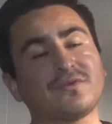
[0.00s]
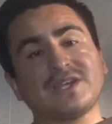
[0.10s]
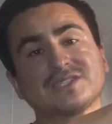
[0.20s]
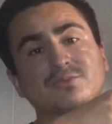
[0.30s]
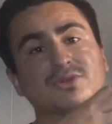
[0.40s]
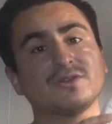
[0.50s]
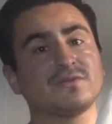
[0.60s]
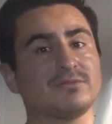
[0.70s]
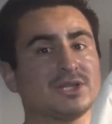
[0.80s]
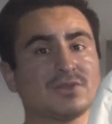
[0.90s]
Face, I'm pretty
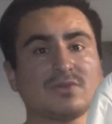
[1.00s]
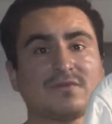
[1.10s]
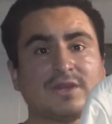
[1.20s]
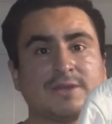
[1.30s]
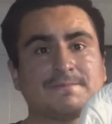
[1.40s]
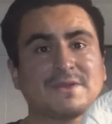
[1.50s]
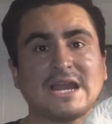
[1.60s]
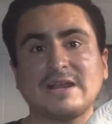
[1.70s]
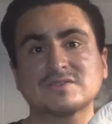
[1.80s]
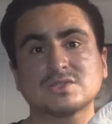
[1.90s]
familiar with it.
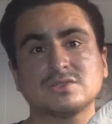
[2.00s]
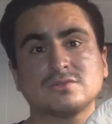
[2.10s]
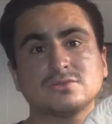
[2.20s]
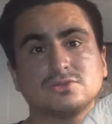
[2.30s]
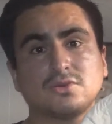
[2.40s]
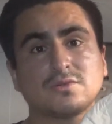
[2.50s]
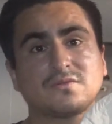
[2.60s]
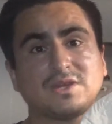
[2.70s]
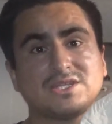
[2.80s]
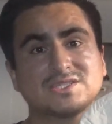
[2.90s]
I have sold North
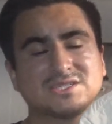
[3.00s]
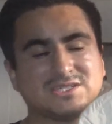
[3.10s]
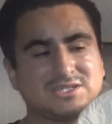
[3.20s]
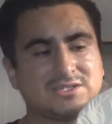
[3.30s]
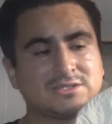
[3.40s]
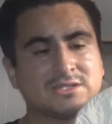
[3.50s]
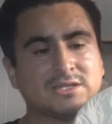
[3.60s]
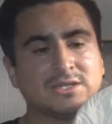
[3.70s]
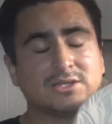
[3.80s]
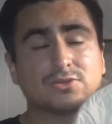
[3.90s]
Face
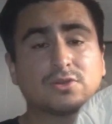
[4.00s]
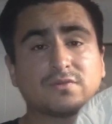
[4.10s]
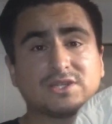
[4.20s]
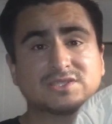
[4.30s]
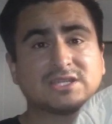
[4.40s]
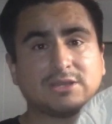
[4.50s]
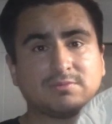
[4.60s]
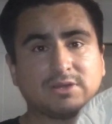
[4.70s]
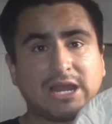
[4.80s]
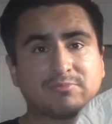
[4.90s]

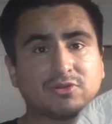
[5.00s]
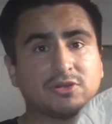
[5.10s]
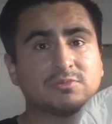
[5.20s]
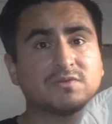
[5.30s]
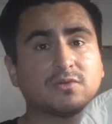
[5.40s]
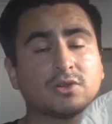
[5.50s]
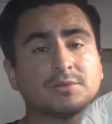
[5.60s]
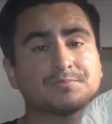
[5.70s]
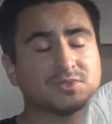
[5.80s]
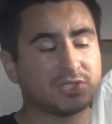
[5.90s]
type apparel
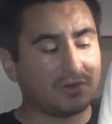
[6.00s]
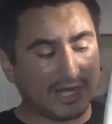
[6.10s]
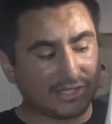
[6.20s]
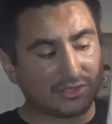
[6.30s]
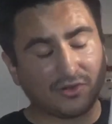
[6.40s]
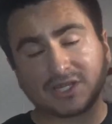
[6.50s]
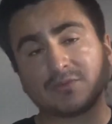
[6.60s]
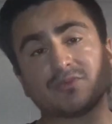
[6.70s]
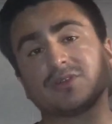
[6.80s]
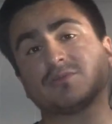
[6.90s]
before, so I know I
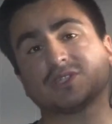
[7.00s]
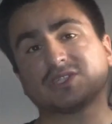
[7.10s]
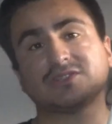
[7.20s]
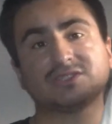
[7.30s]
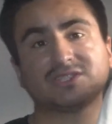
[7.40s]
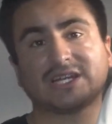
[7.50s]
can pretty much sell this